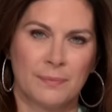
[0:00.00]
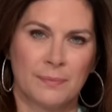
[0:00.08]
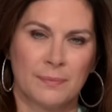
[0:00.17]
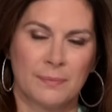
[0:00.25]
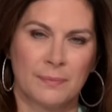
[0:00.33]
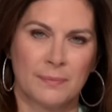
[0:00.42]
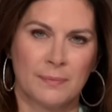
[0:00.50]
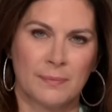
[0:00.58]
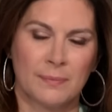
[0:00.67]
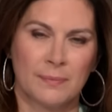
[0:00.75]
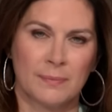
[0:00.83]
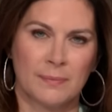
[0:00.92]

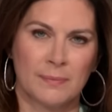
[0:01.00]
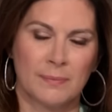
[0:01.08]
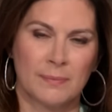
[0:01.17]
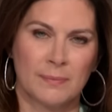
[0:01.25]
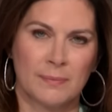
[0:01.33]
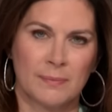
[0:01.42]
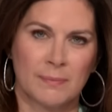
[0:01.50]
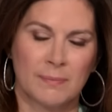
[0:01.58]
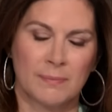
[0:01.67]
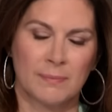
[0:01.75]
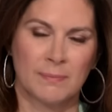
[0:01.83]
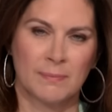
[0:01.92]

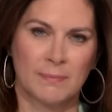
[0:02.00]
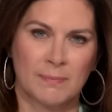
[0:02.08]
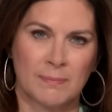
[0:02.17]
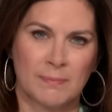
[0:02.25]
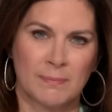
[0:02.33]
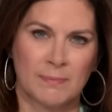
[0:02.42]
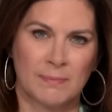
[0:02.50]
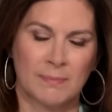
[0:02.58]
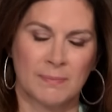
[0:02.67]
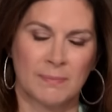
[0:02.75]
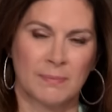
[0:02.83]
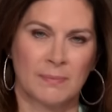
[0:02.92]

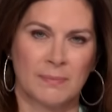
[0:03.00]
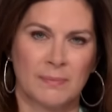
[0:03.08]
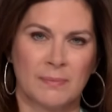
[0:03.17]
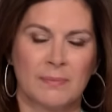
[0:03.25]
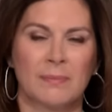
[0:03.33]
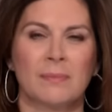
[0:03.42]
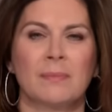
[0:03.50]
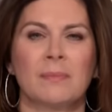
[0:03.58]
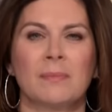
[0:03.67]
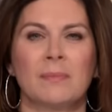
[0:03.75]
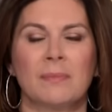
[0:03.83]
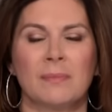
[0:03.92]

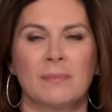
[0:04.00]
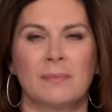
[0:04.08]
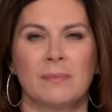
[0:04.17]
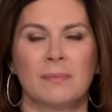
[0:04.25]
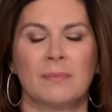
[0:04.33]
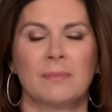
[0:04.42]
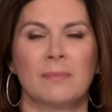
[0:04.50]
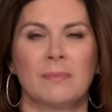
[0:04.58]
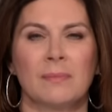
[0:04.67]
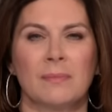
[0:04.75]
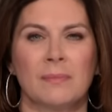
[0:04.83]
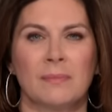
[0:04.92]

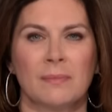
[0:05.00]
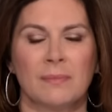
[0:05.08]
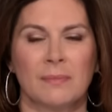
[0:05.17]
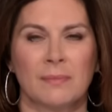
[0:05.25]
This person isn't speaking.